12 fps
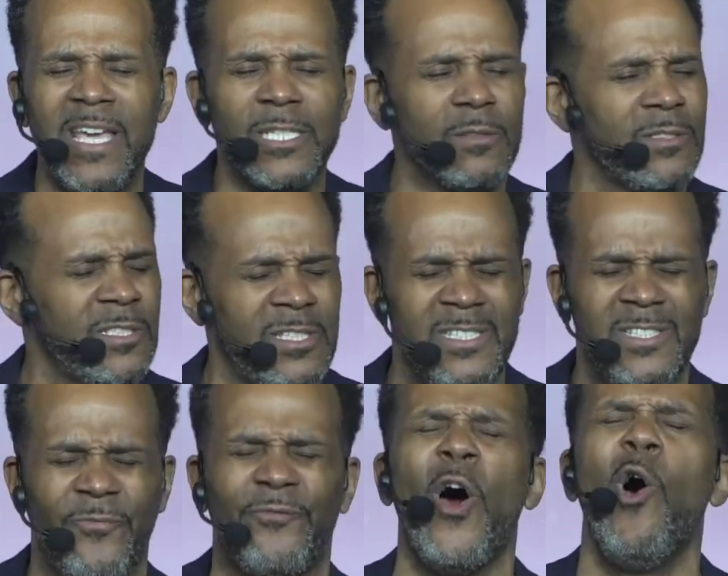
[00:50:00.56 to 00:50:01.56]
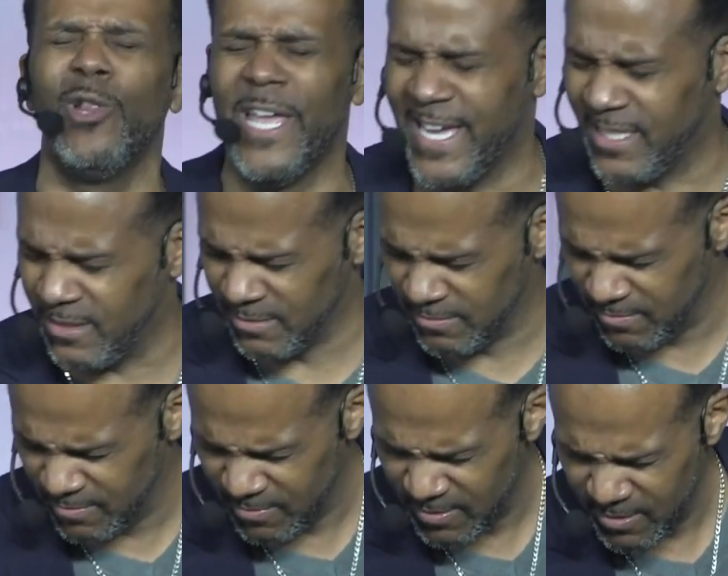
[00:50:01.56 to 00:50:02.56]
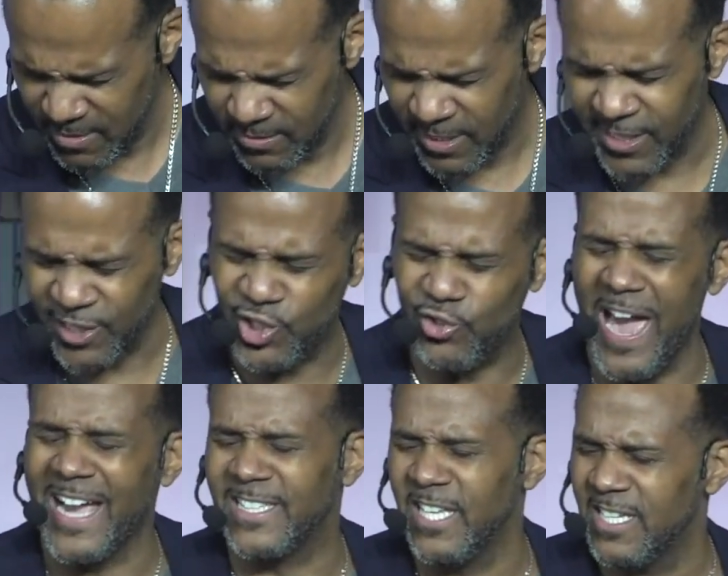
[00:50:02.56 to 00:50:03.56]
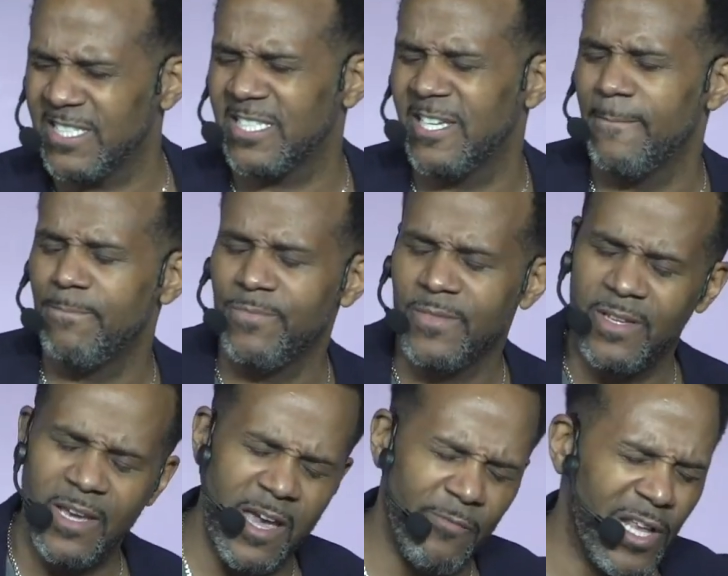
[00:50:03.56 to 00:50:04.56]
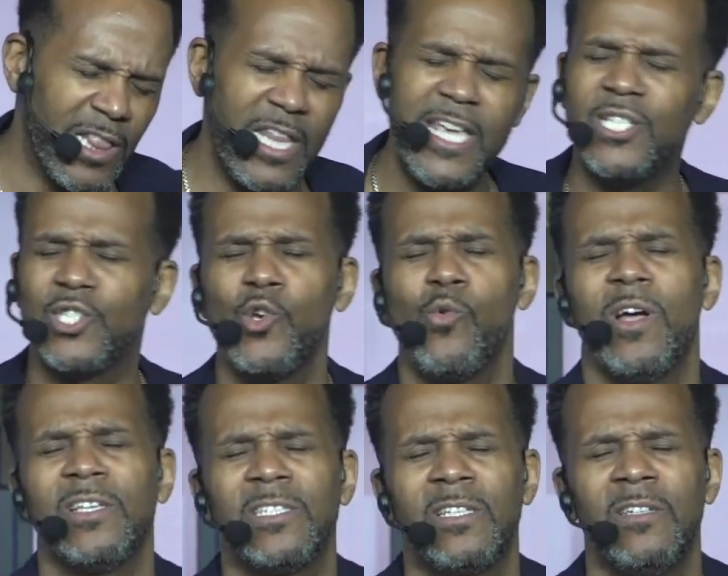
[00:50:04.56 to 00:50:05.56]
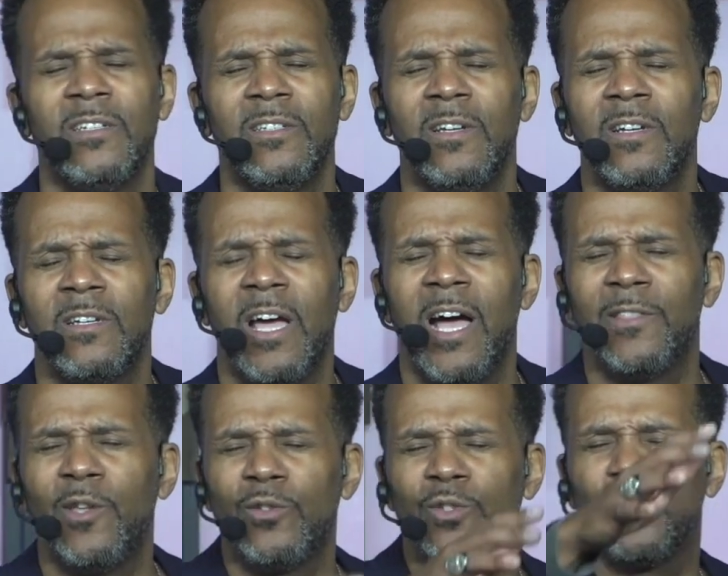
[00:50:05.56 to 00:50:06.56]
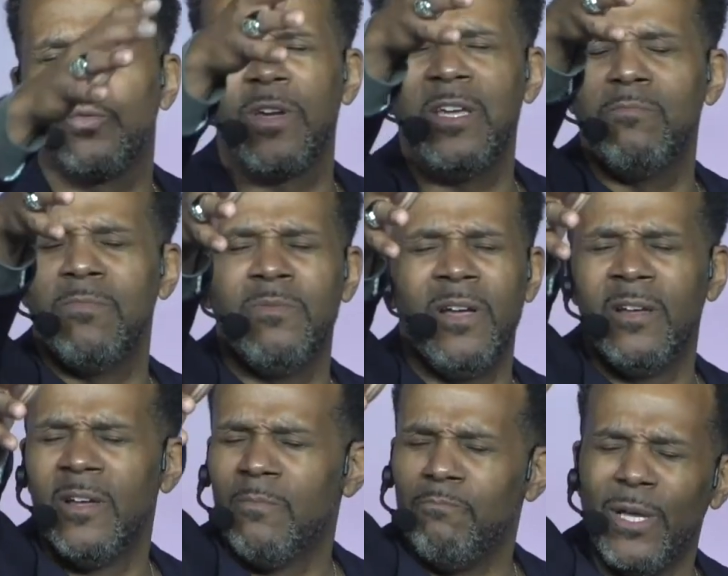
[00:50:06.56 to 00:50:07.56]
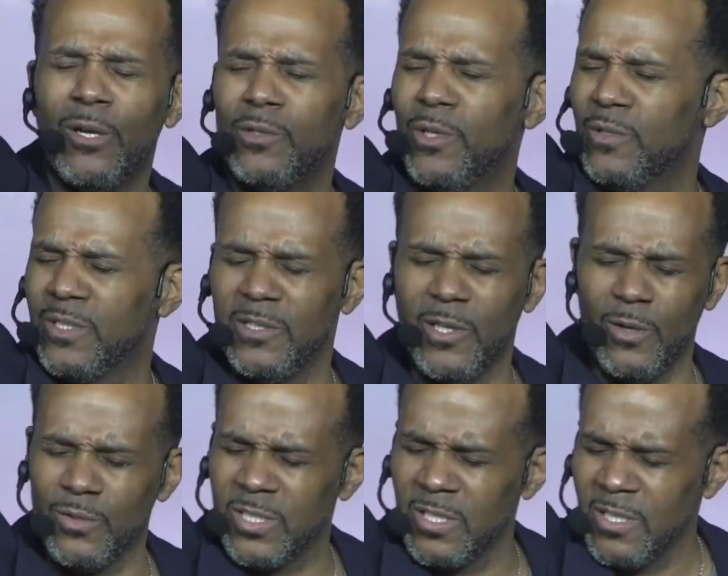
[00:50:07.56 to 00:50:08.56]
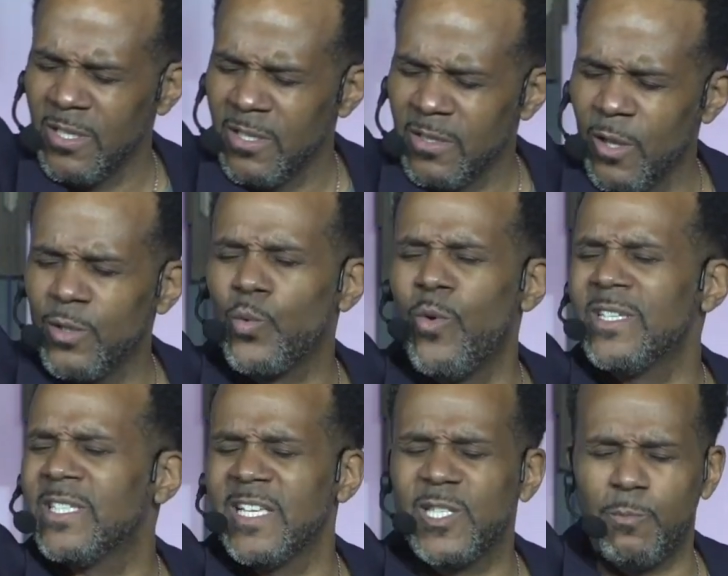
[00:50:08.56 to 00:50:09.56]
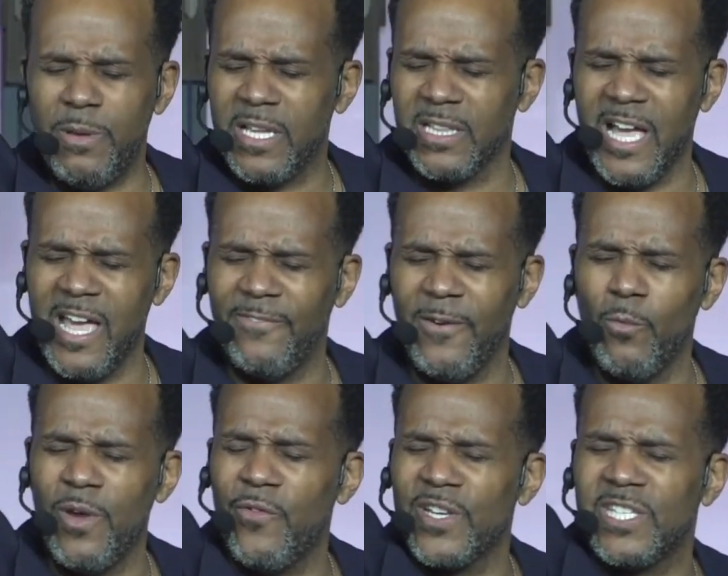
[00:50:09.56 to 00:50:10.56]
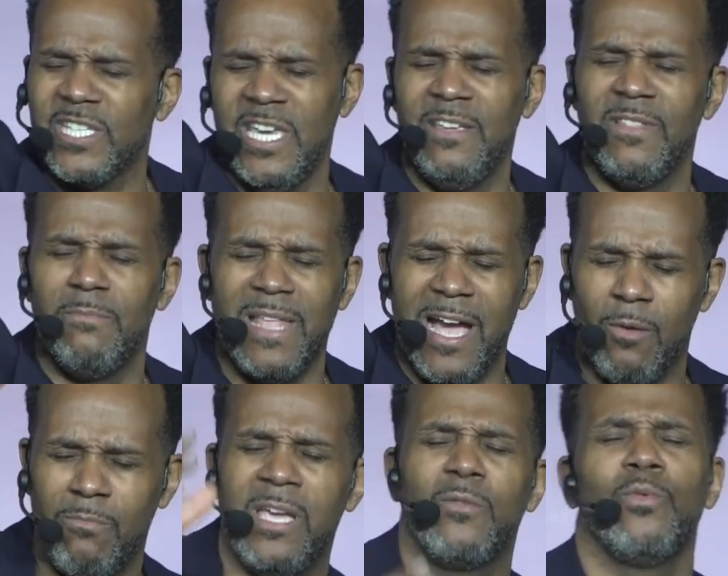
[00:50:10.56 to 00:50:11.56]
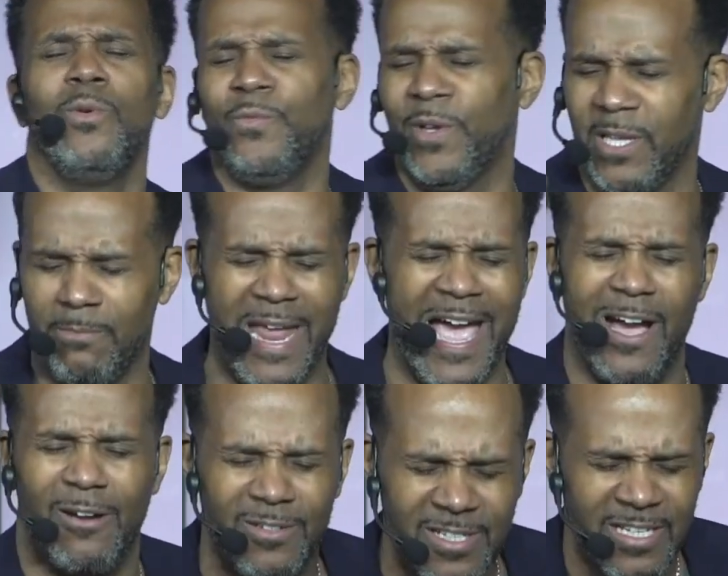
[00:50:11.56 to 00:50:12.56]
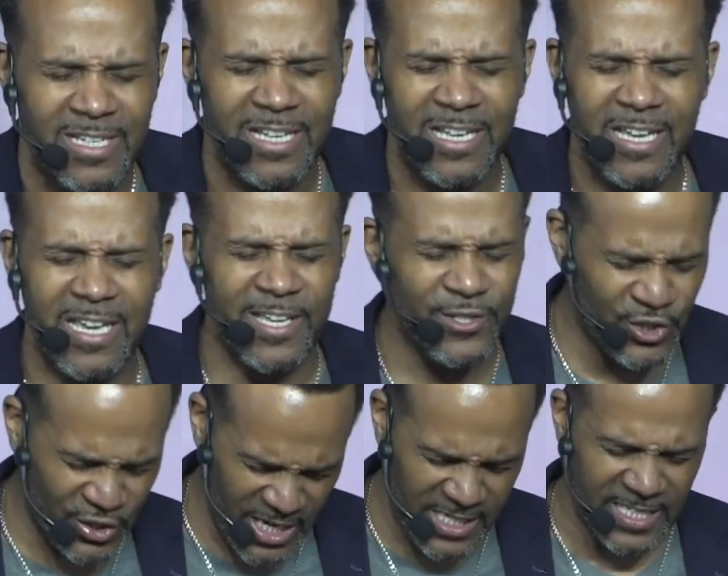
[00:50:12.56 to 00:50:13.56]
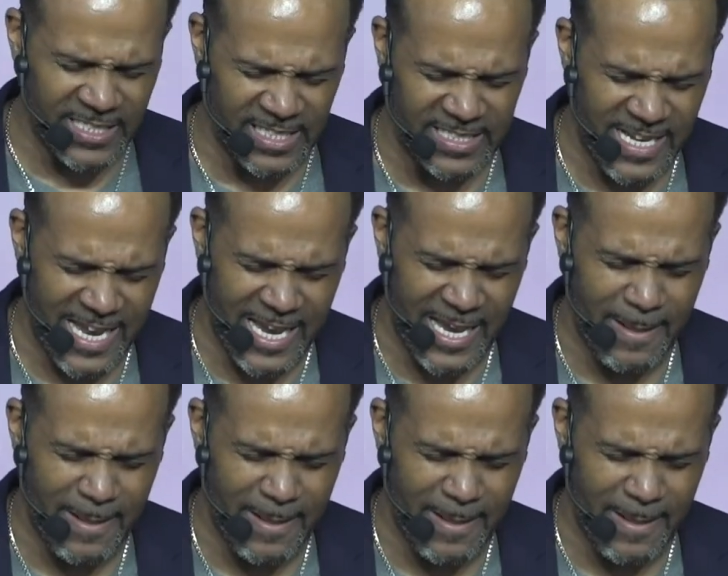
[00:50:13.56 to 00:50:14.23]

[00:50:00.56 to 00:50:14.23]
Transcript: is fooling to distract us and release to us, God, those dream builders and those, those ones that speak life. And we receive them now. Make room for them now. In Jesus' name,